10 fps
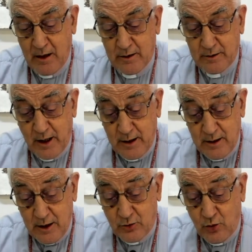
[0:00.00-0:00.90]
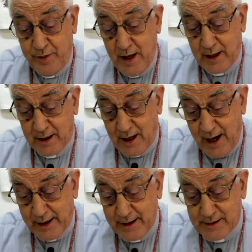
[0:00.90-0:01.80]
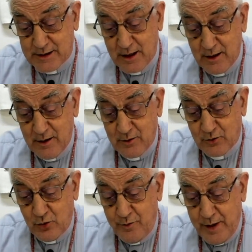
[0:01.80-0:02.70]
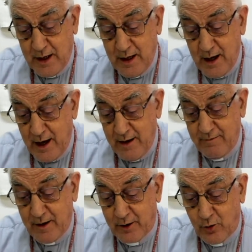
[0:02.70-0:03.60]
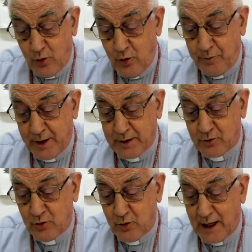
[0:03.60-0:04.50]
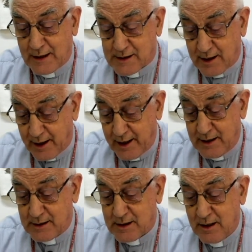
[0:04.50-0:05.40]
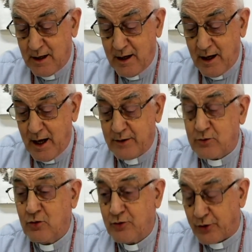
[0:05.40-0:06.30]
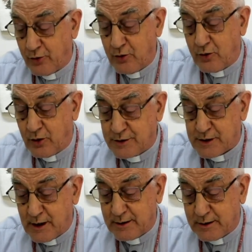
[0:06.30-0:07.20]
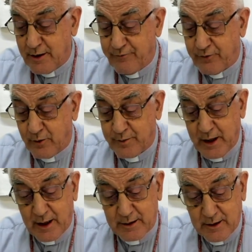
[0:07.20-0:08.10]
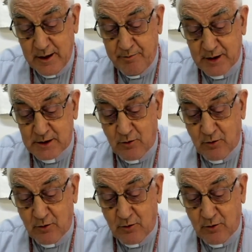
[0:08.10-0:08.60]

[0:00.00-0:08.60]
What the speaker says: They need to be encouraged to be ever open to God's grace and to draw constantly from their deepest